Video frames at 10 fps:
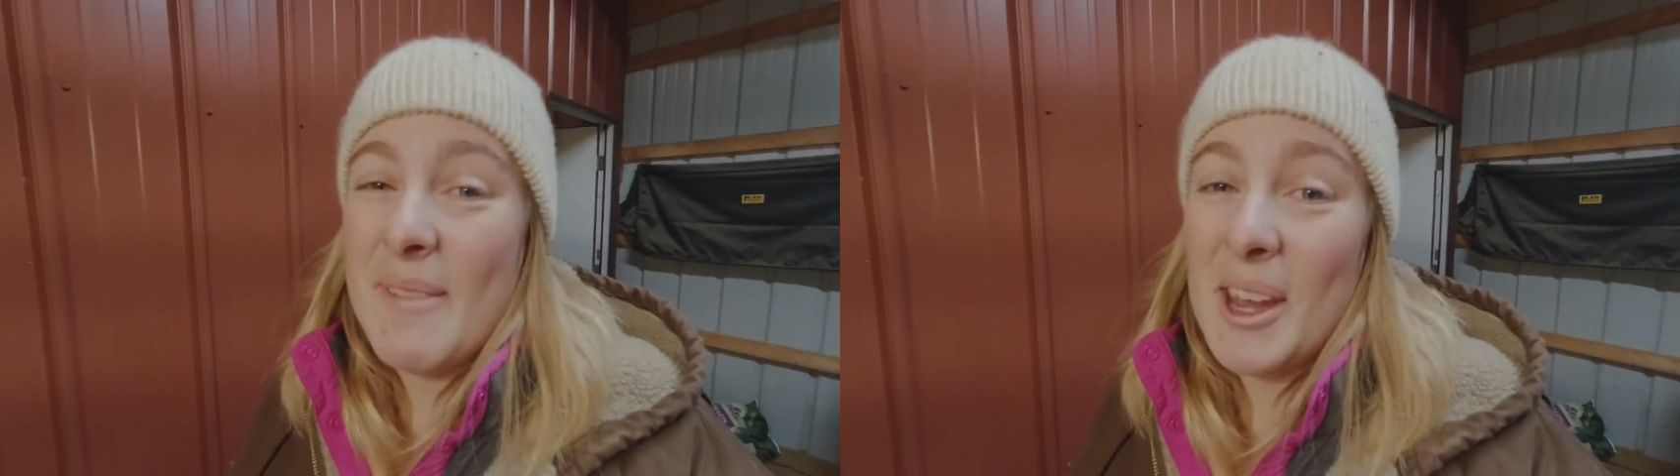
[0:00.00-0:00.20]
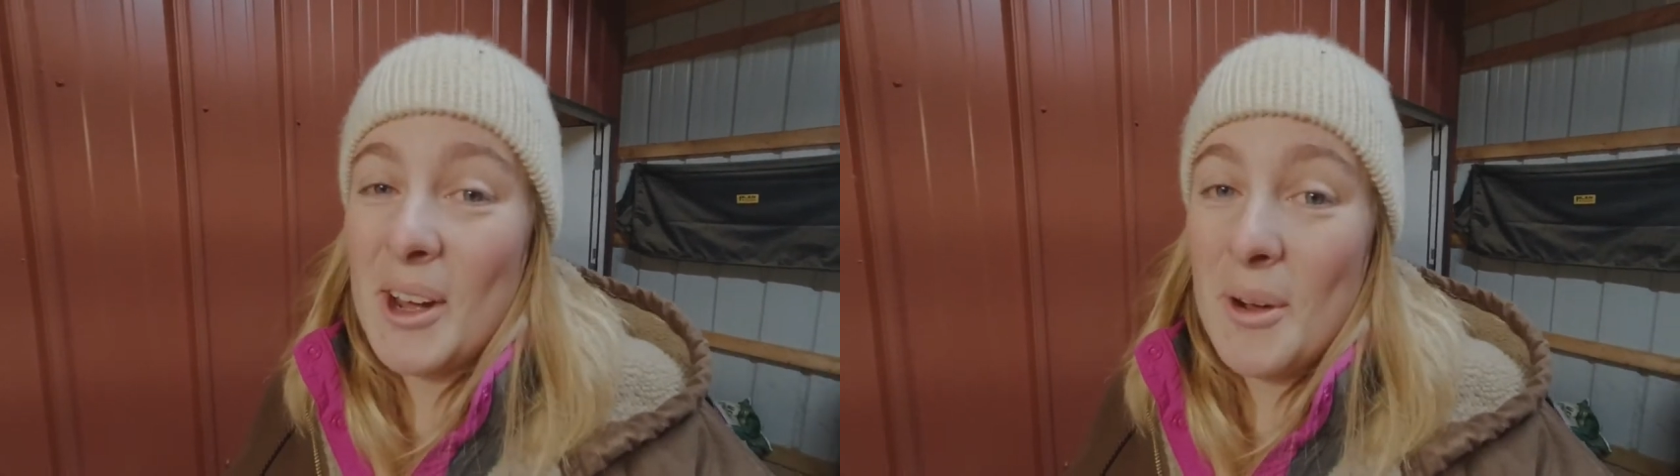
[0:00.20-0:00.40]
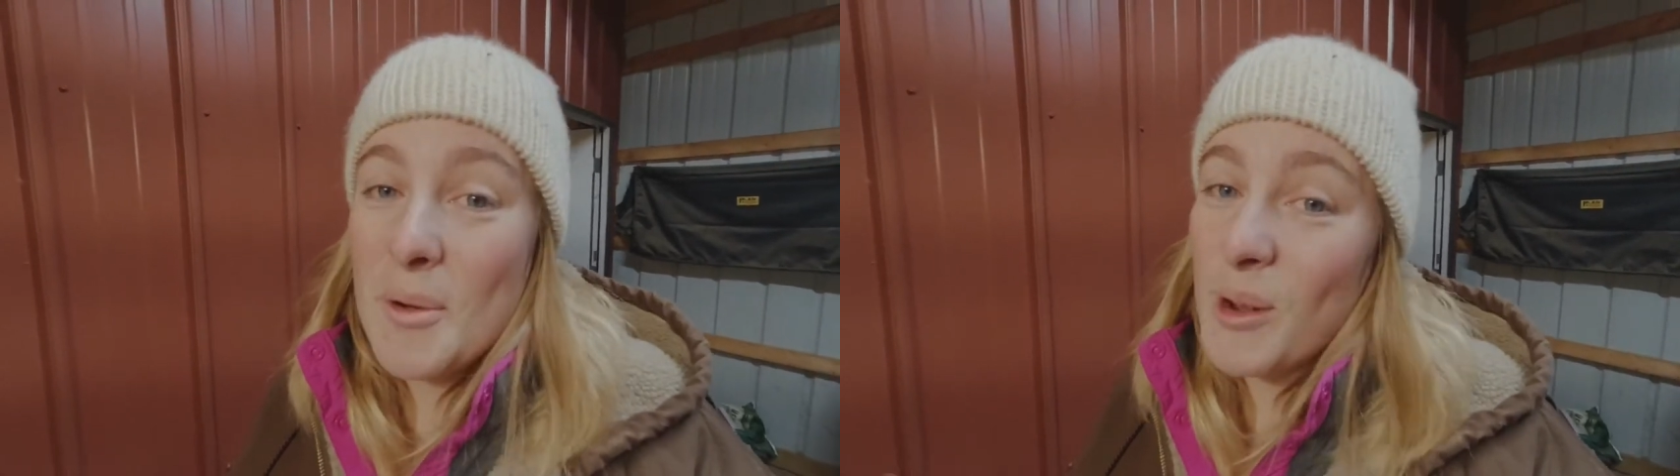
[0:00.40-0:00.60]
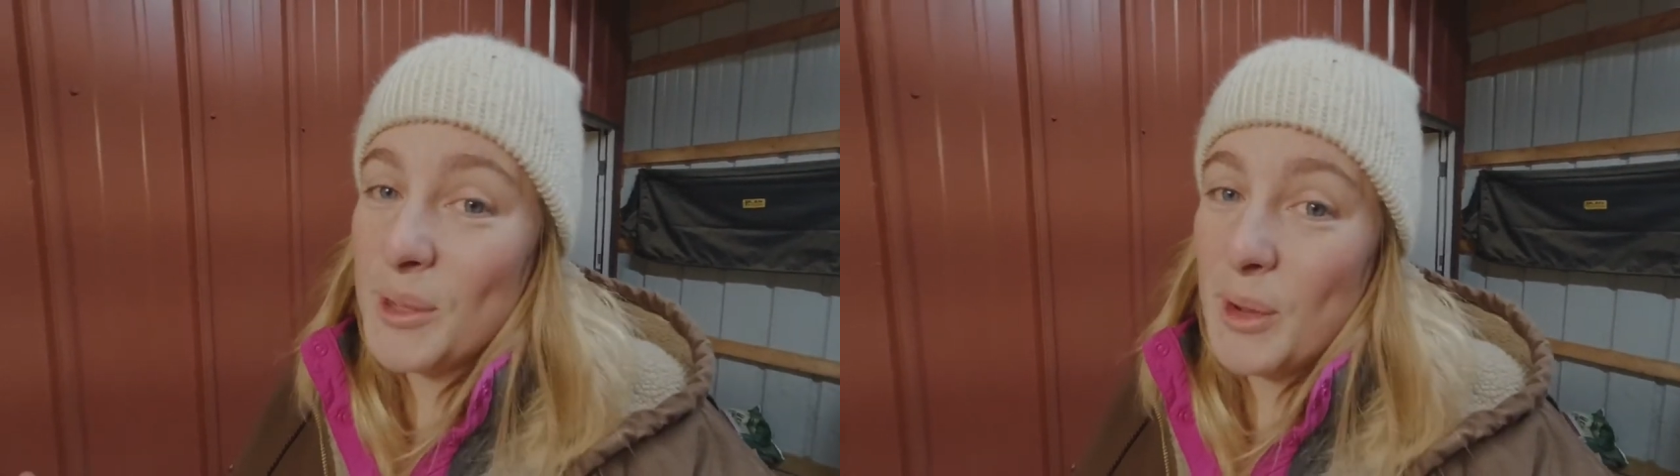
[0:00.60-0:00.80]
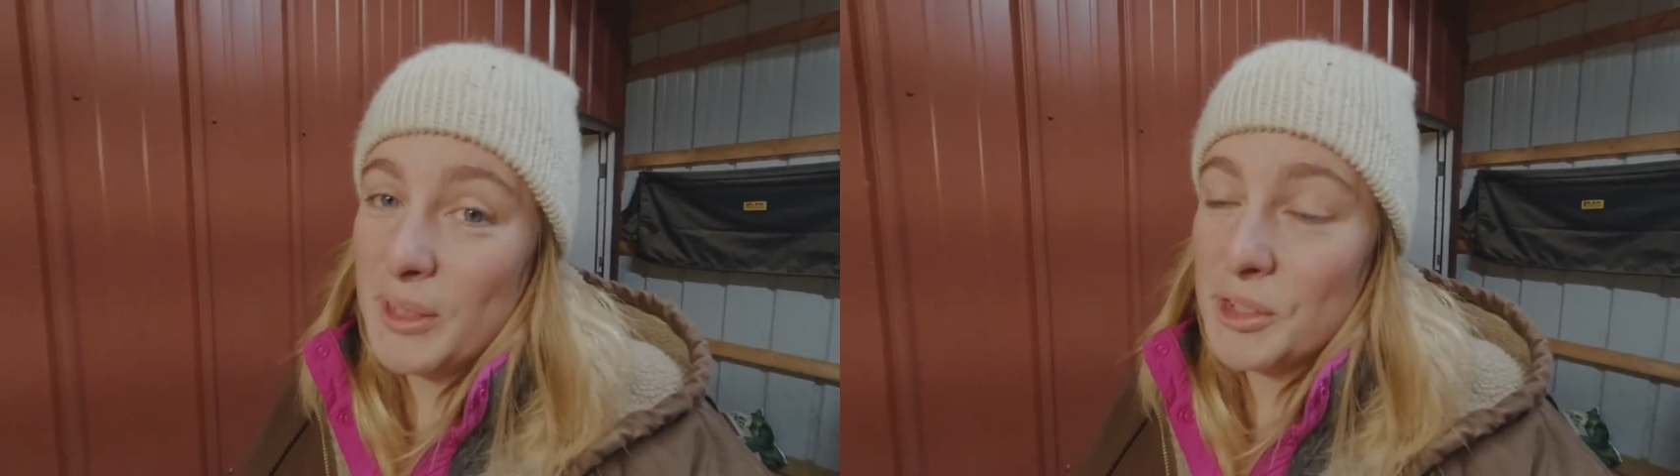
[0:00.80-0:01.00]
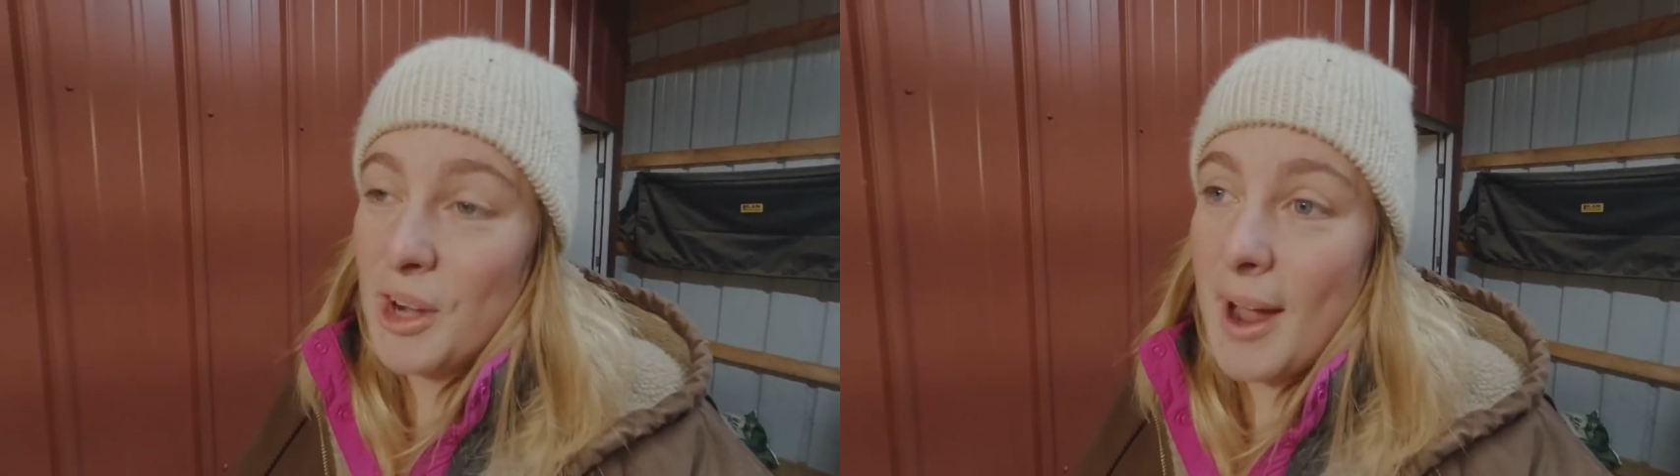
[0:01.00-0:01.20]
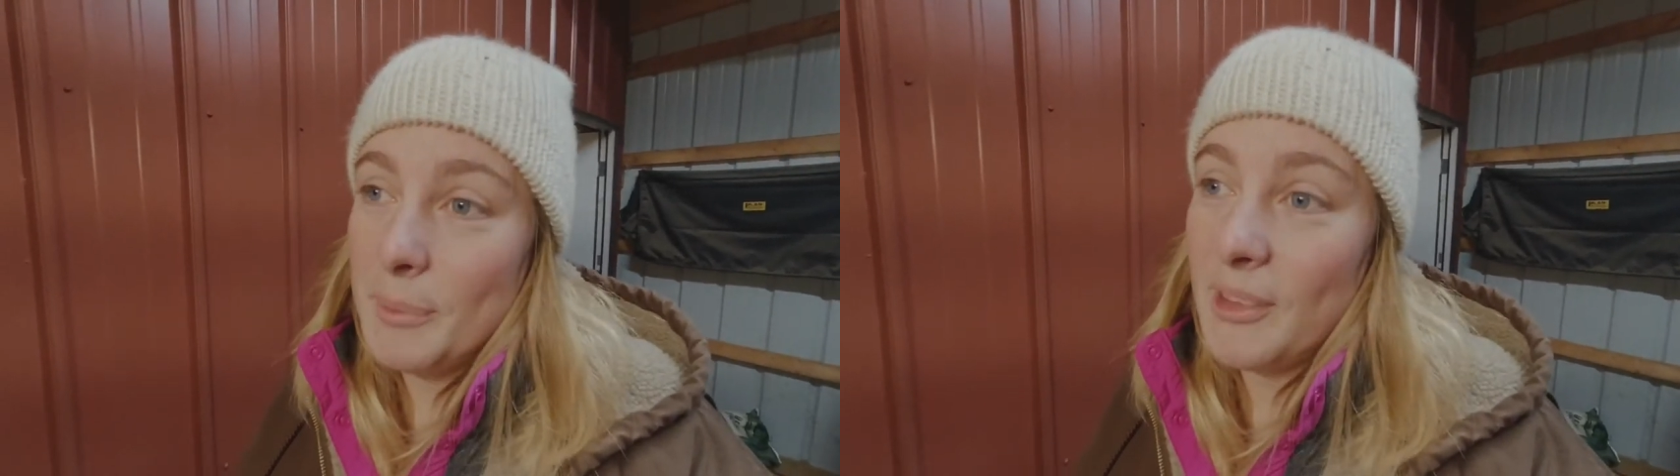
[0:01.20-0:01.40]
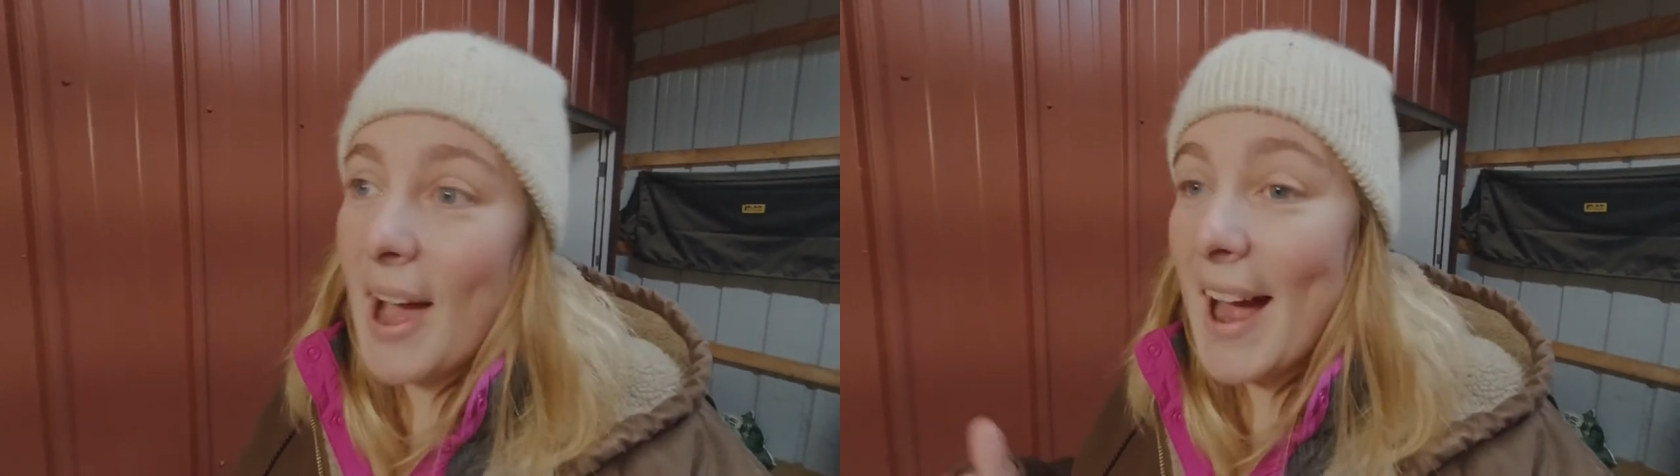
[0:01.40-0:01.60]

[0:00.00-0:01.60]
of year, when the weather drops,